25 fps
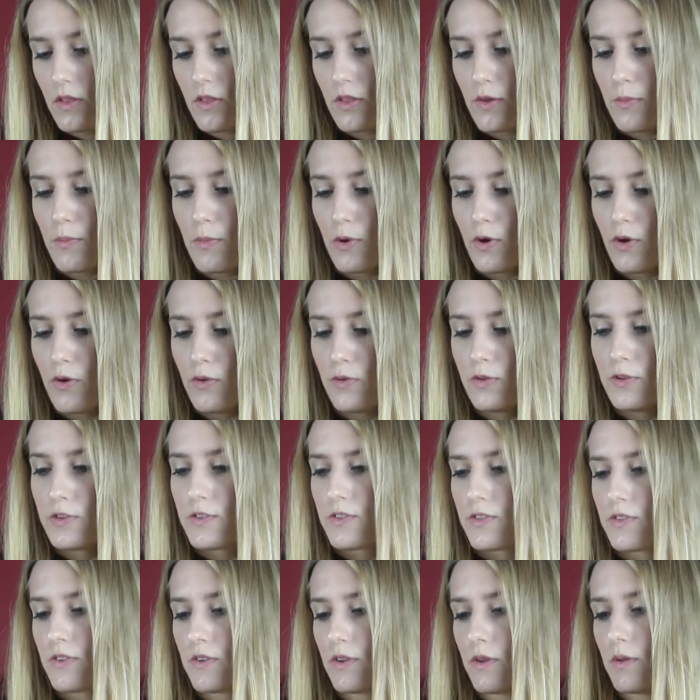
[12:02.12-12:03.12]
the
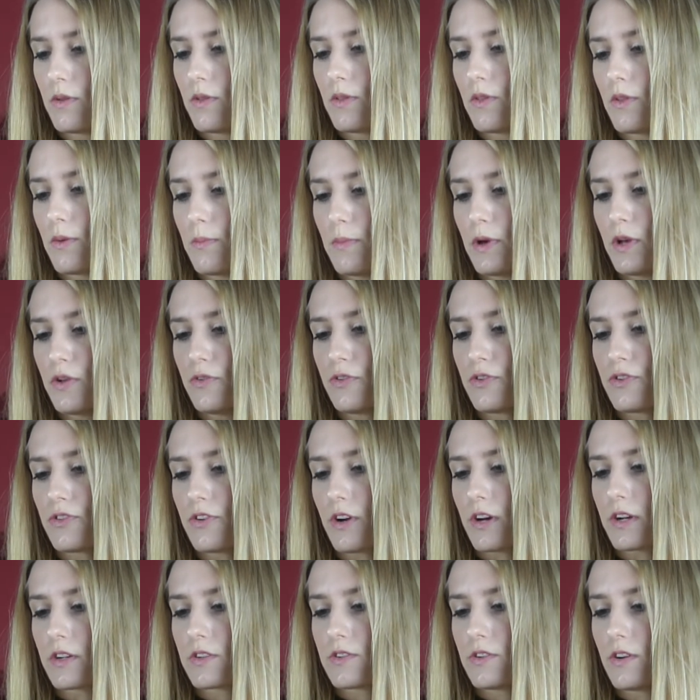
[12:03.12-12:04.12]

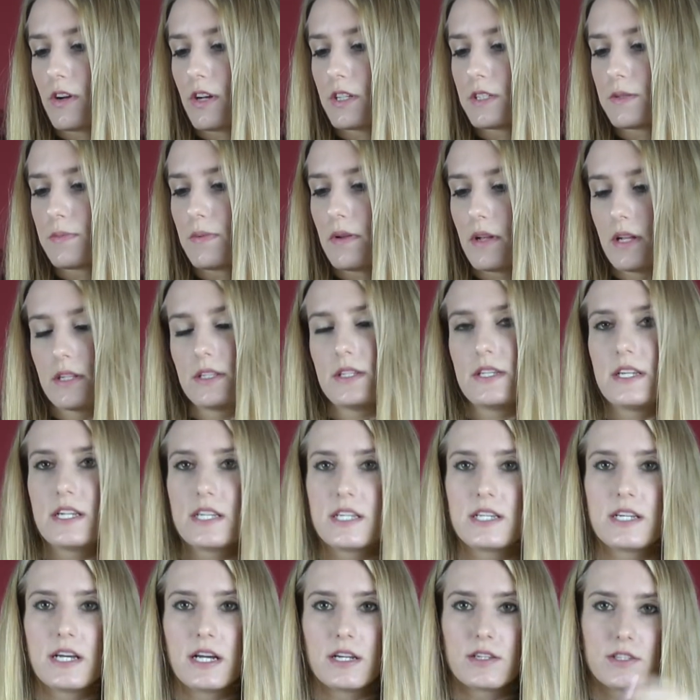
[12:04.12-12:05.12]
Moonstruck Transplanting
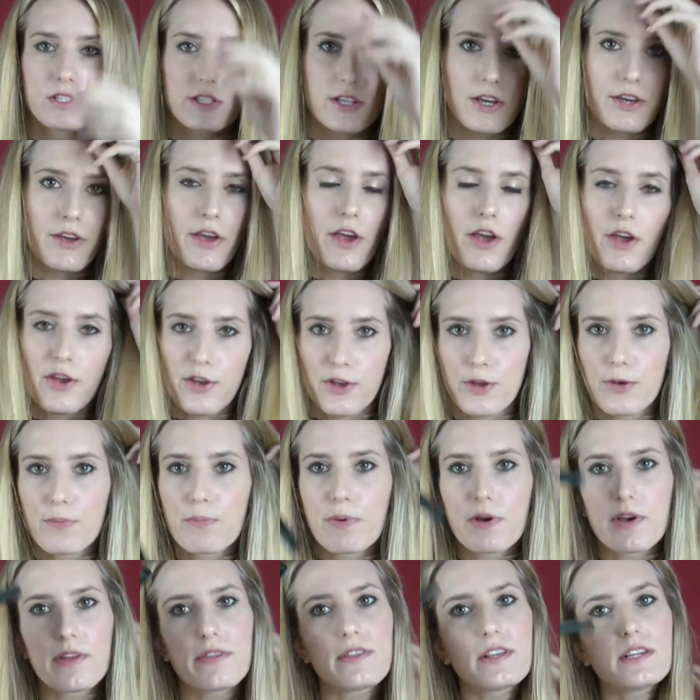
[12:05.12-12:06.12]
Gel. So you
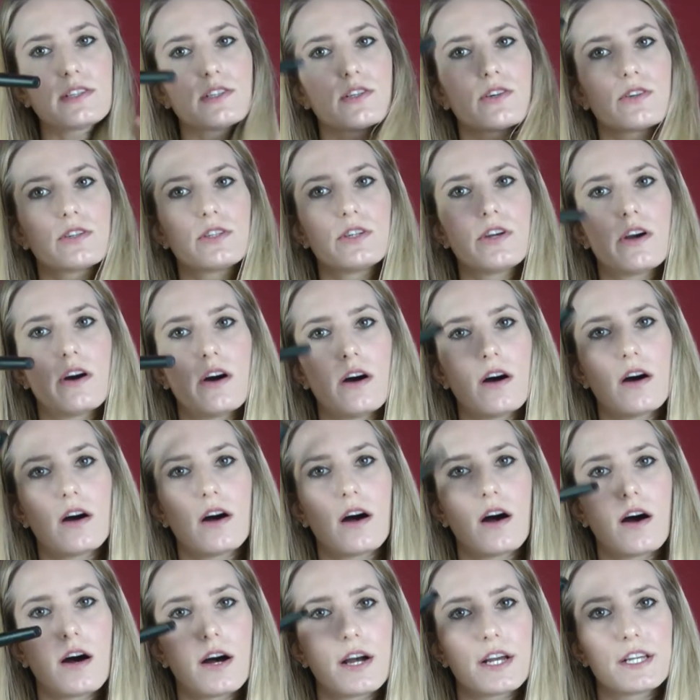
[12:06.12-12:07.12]
put this on your
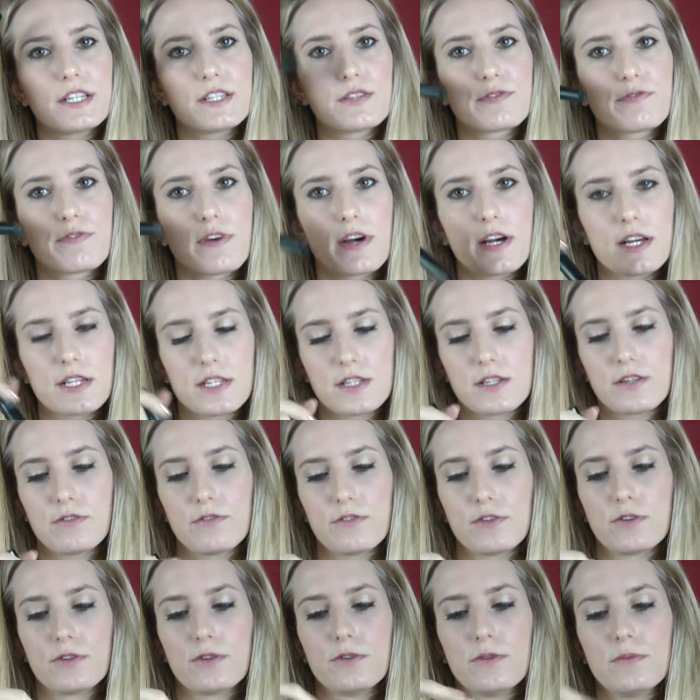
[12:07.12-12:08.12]
eyes first
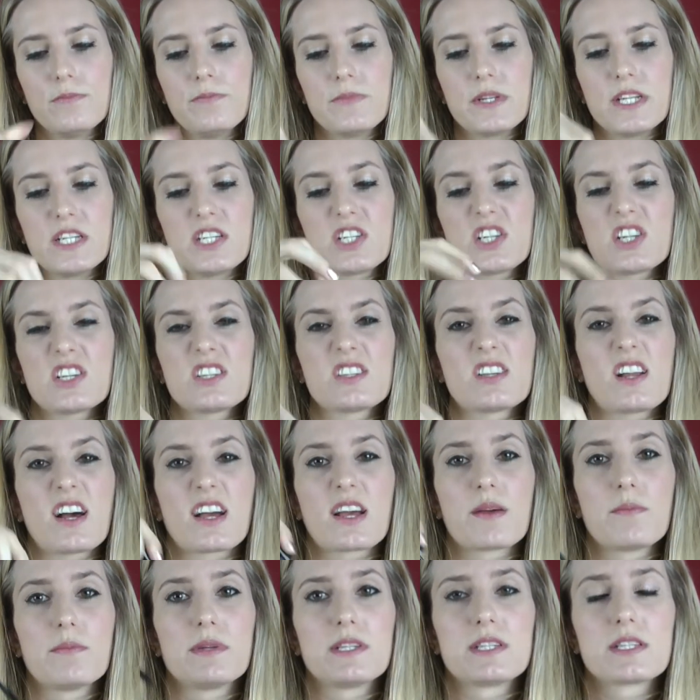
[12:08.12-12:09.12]
of all. It's just
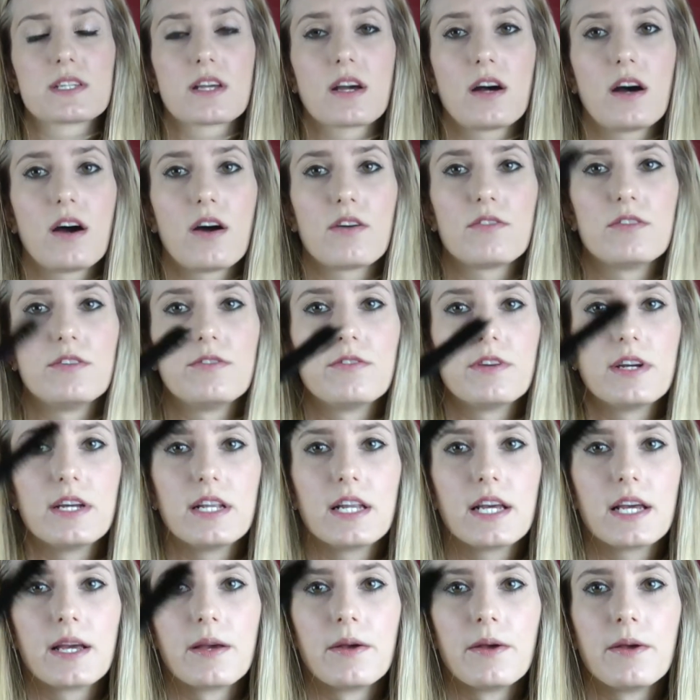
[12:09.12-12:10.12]
like a mascara,
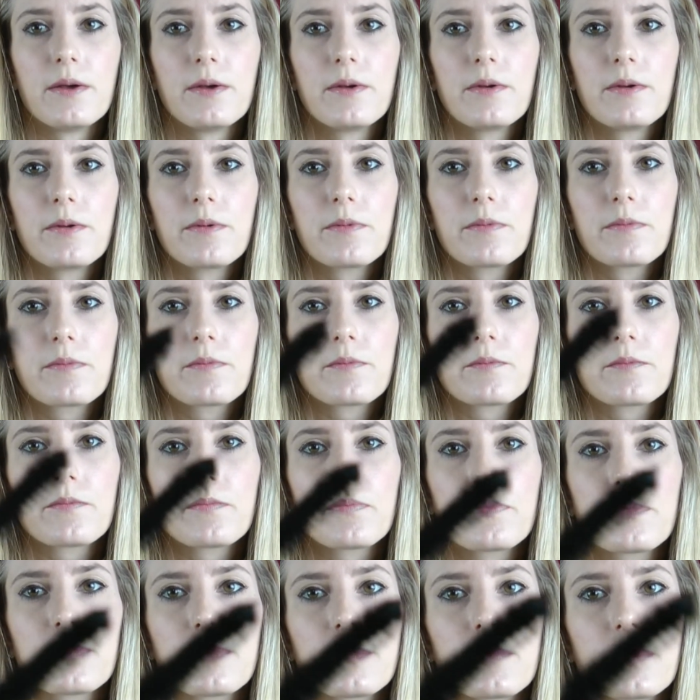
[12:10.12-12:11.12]
really.
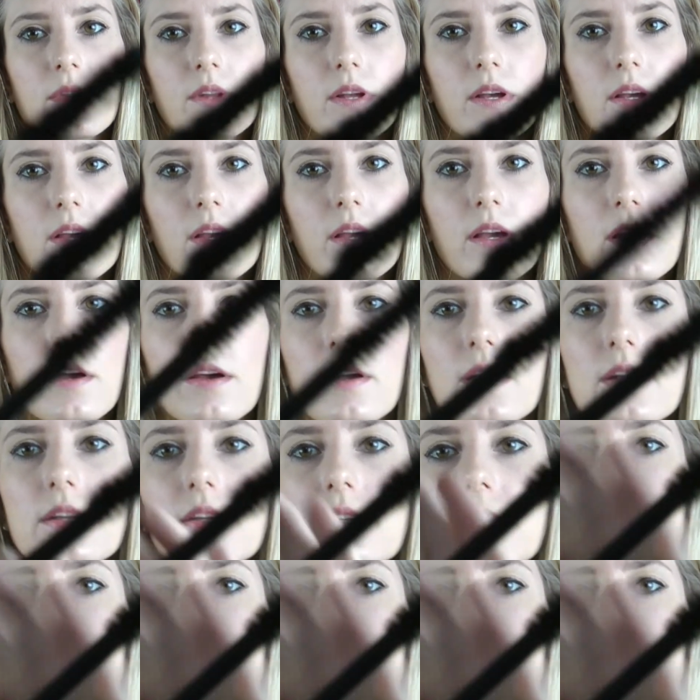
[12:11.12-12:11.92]
There you go, can